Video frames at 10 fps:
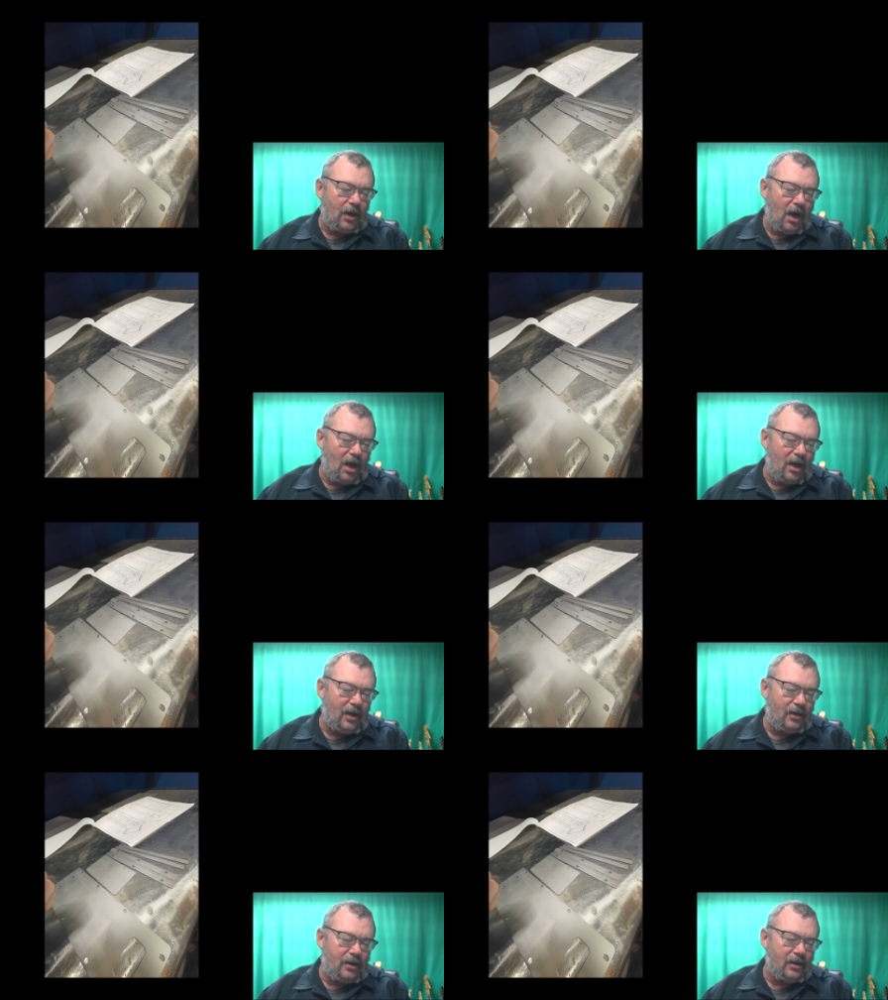
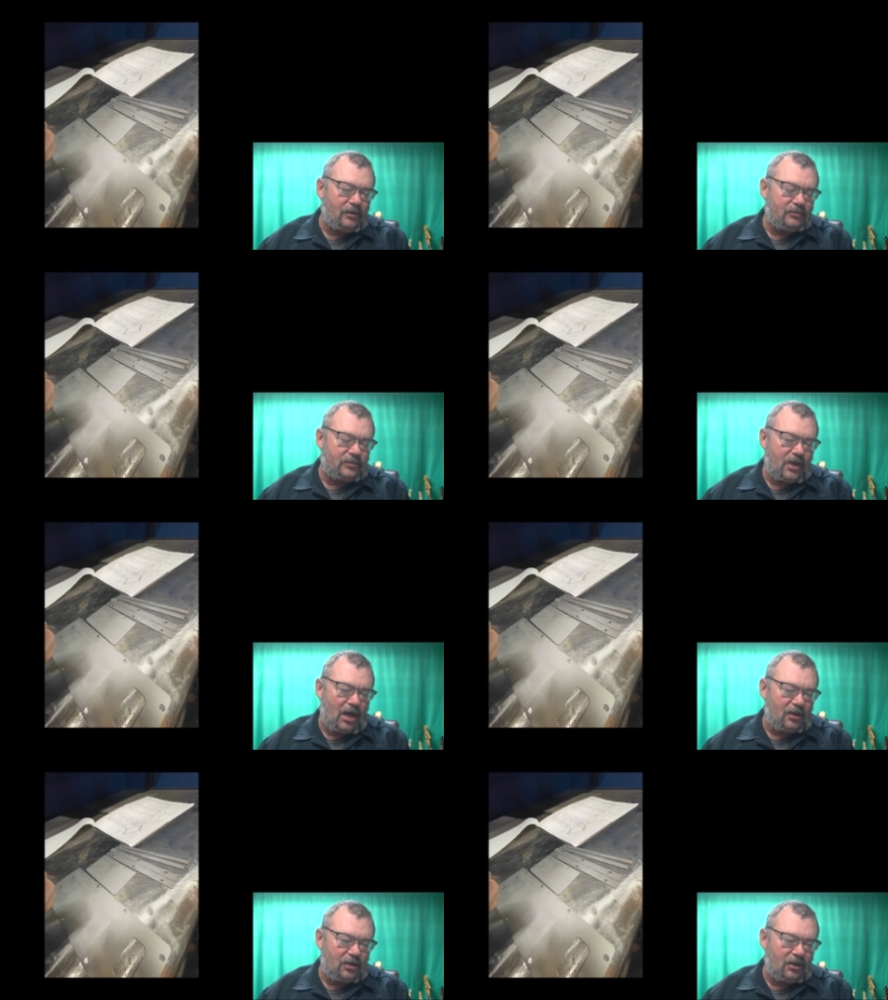I
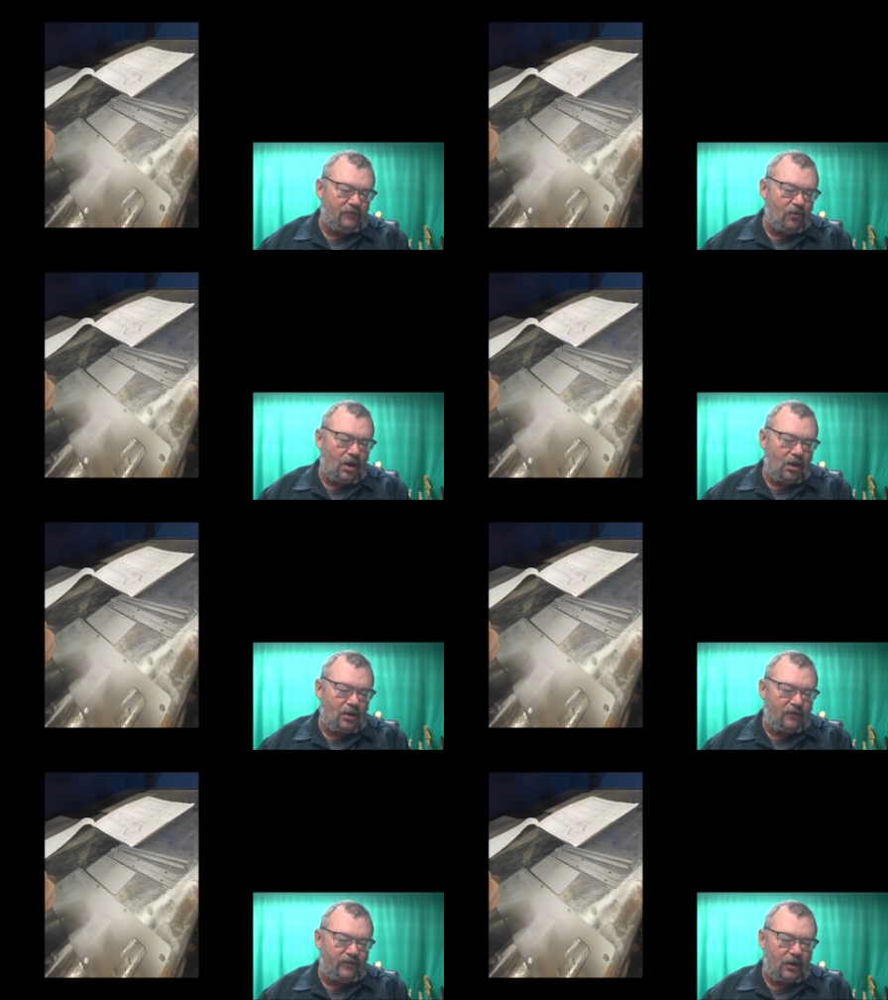cannot leave well
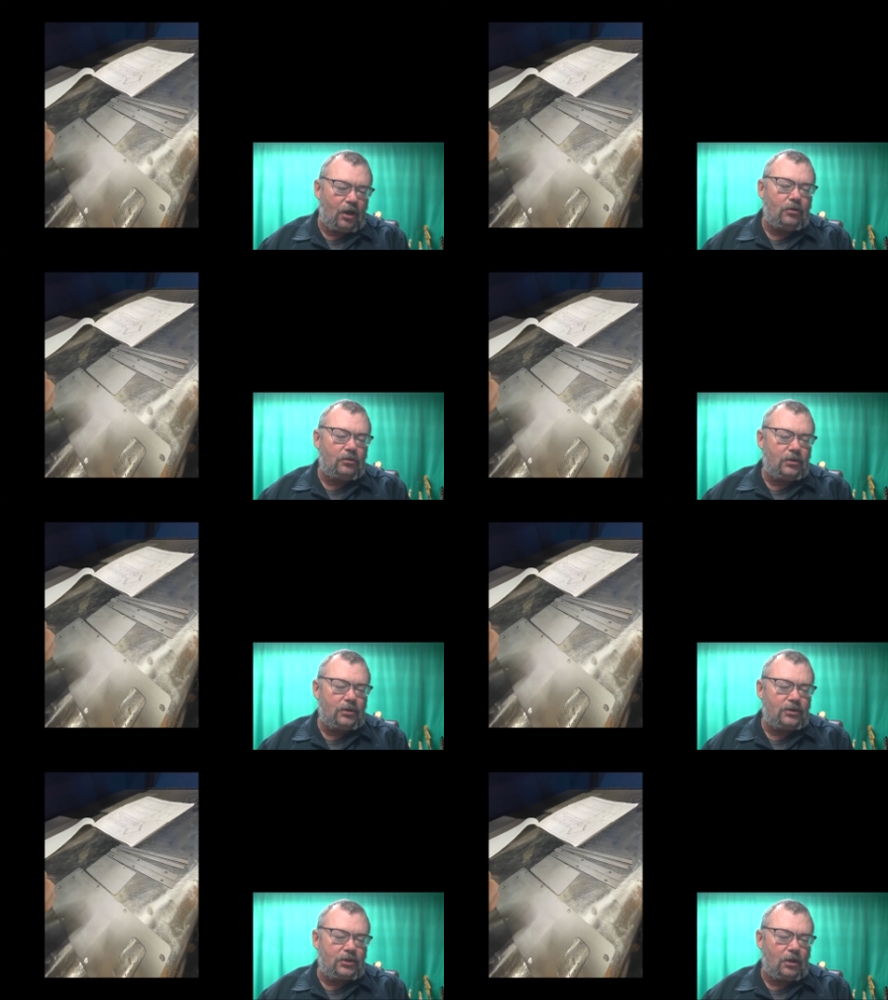enough alone,
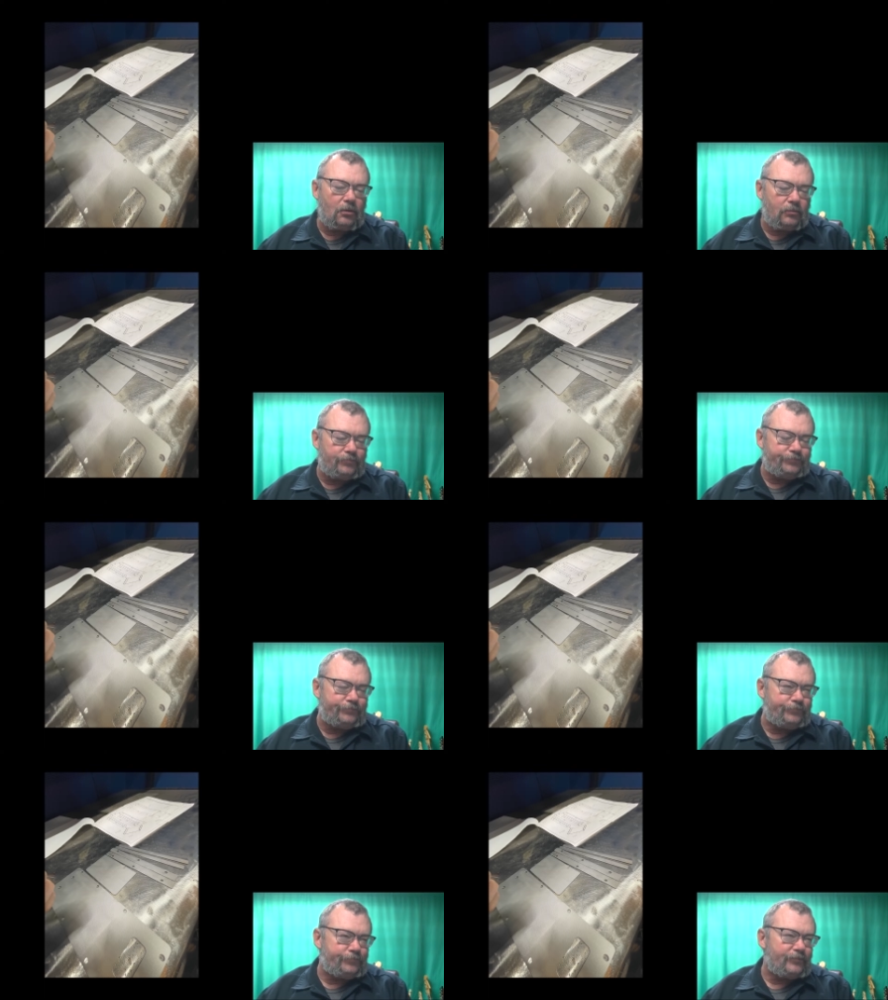so
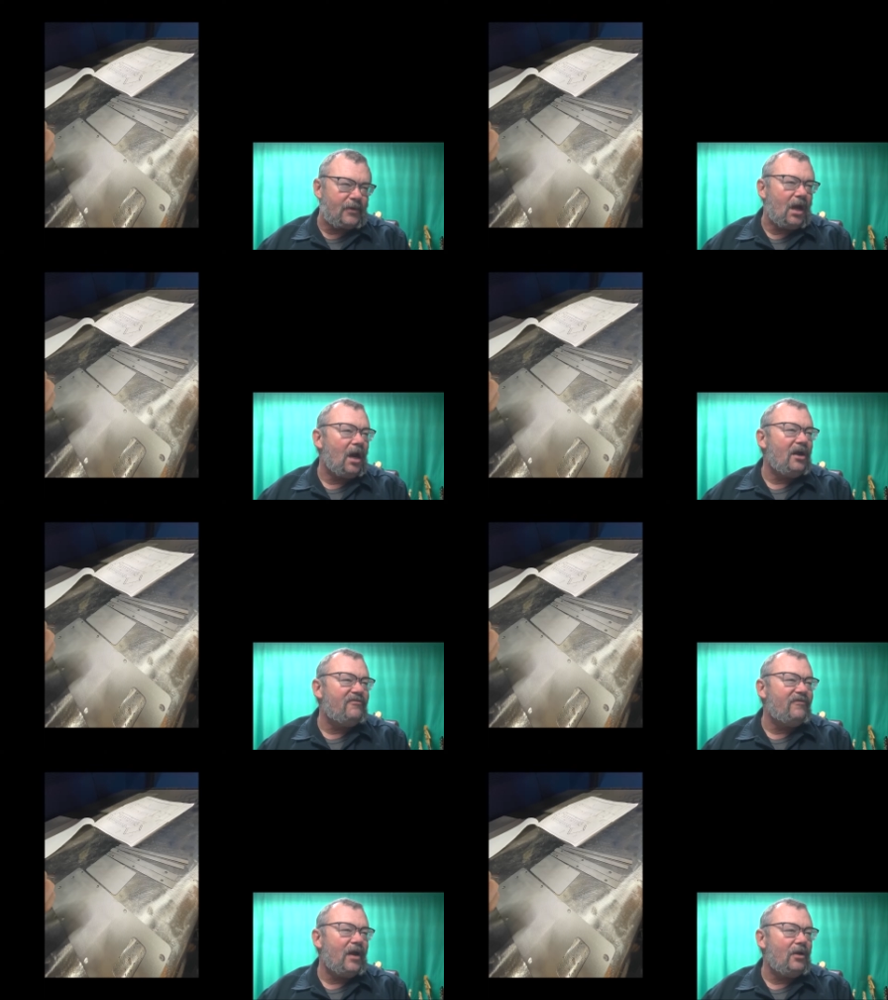I
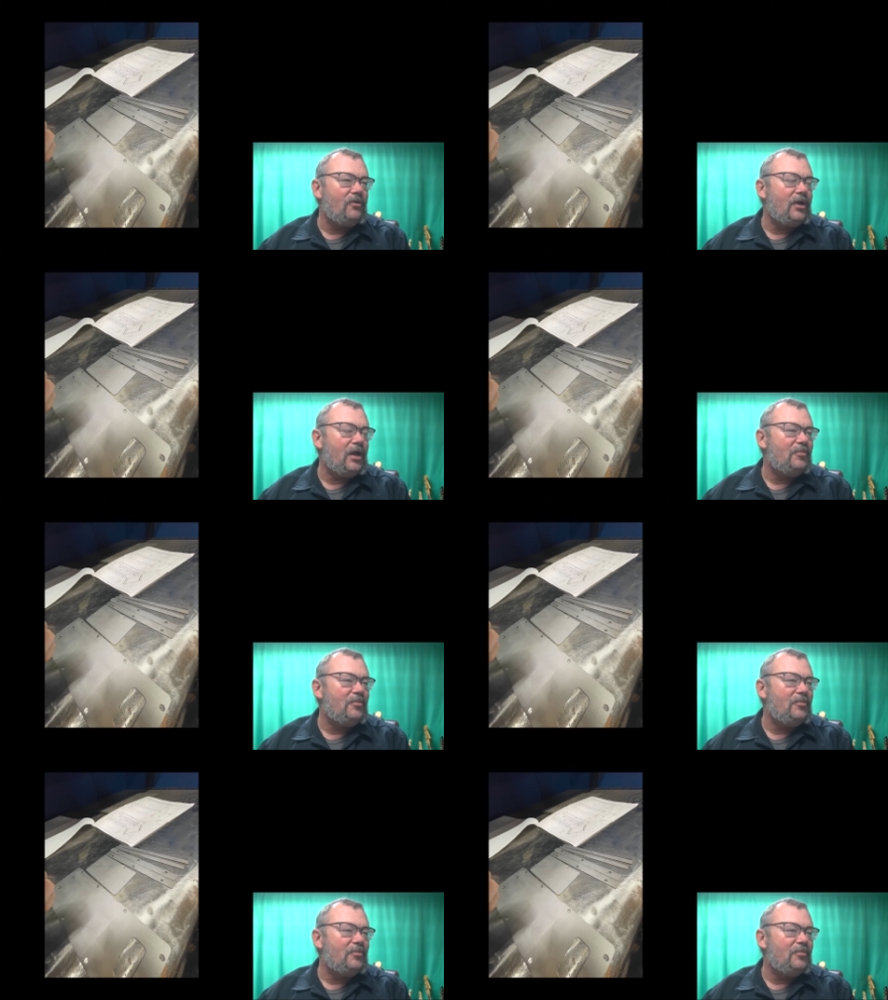found a